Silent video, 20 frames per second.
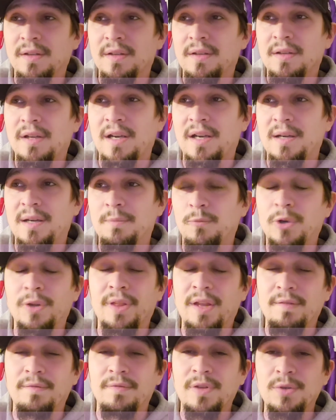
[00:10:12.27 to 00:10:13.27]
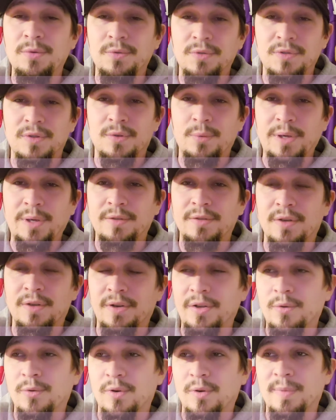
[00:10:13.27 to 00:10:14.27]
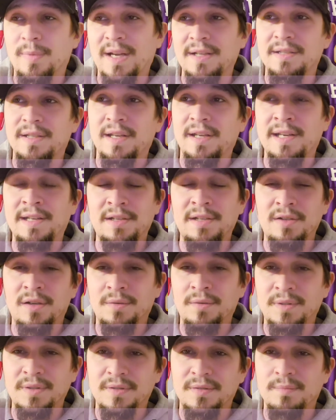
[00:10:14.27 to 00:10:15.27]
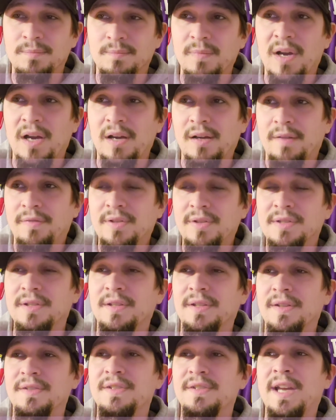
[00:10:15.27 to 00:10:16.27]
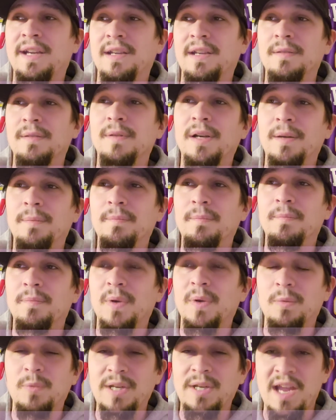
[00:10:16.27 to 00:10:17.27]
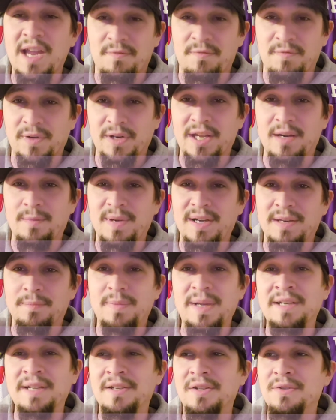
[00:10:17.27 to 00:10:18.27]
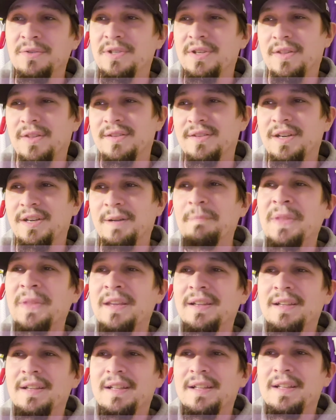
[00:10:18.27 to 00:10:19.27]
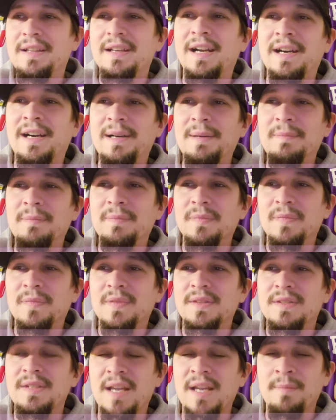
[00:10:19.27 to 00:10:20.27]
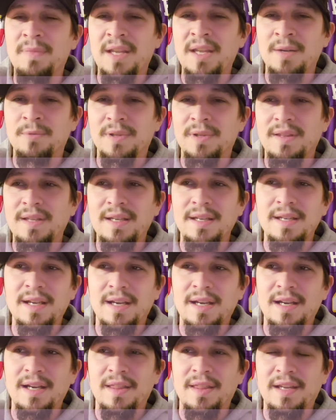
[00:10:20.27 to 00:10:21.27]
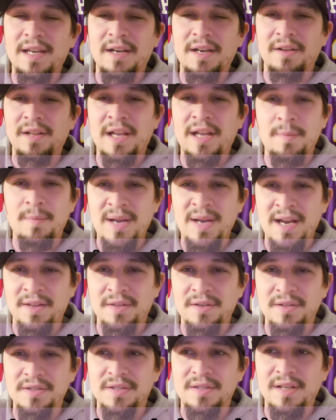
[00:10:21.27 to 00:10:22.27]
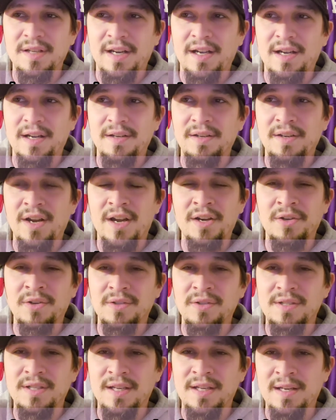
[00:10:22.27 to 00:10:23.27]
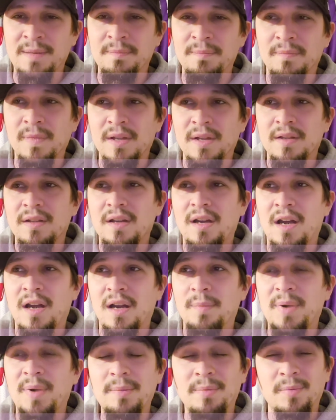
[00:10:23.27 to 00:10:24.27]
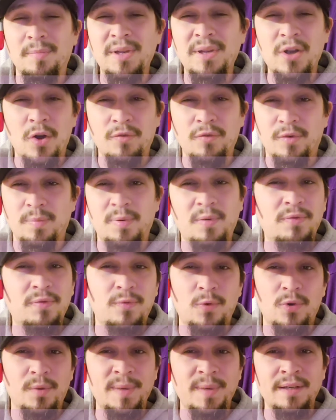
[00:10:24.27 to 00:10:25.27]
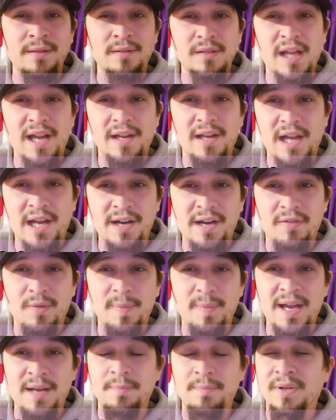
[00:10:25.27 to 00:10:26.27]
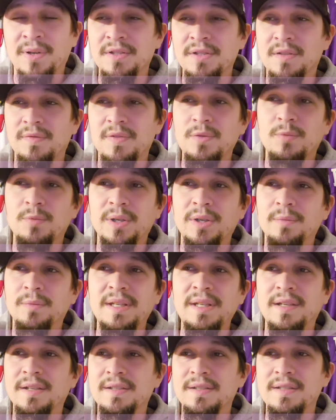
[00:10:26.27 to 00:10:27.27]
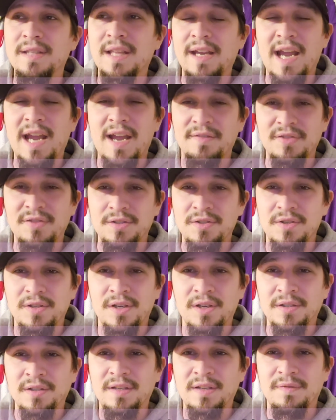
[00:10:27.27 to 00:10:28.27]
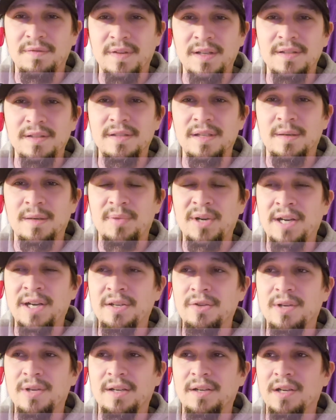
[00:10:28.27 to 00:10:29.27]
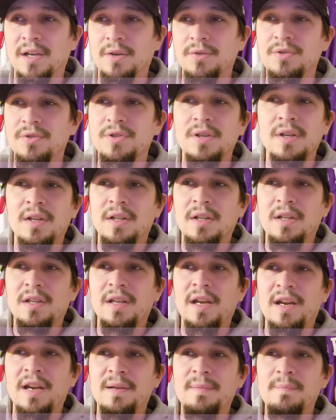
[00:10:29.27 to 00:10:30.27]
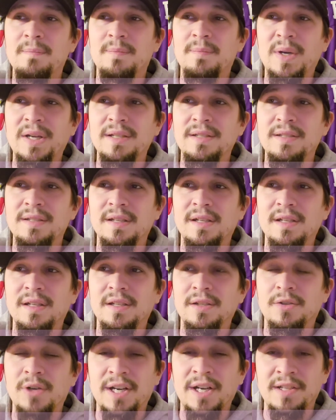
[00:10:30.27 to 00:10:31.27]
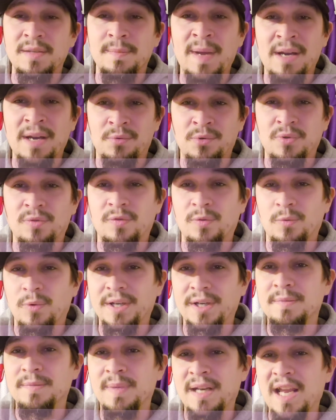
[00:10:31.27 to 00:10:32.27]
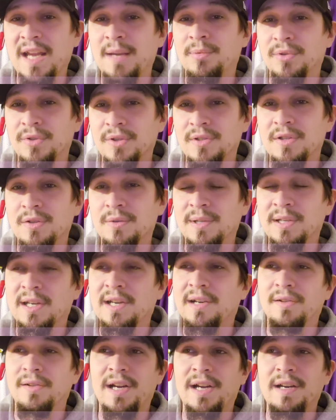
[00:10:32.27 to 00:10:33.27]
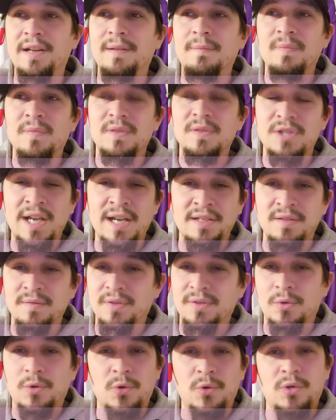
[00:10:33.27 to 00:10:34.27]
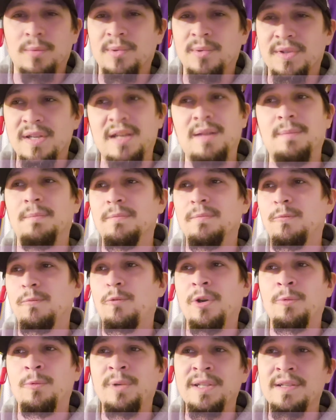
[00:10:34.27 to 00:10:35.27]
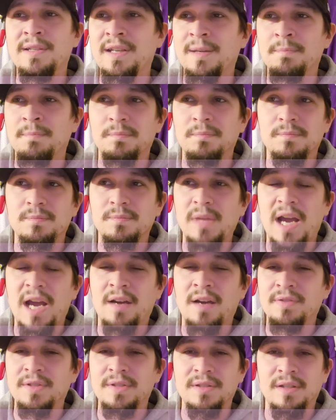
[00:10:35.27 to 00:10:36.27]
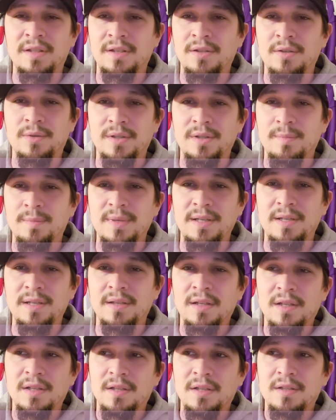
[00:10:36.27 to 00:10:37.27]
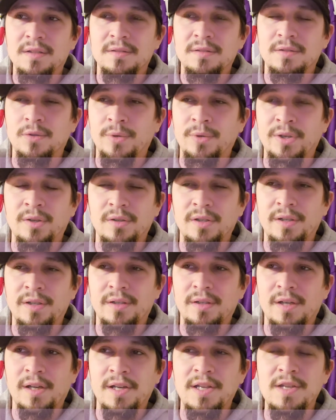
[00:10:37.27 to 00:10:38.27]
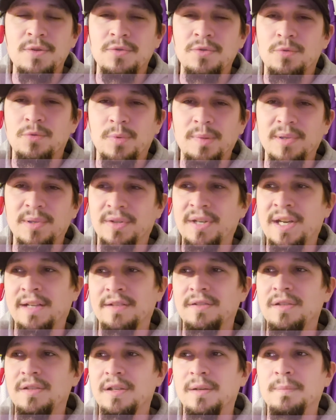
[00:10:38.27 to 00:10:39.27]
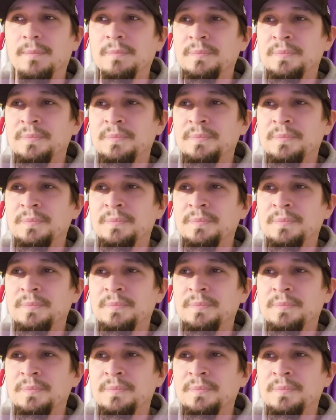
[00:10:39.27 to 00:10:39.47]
Well, they've used three starting quarterbacks. Andy Dalton is obviously the second, but we can't forget about Ben DiNucci this year. Same thing with the Carolina Panthers. Not a good team. Probably overperforming out of the bad bunch, if you will, because they have such a young defense and a brand new head coach. But credit to Matt Rhule for what he's been able to do in Carolina. Jacksonville, horrible team. One-win team. Obviously going to be going a huge rebuild next year.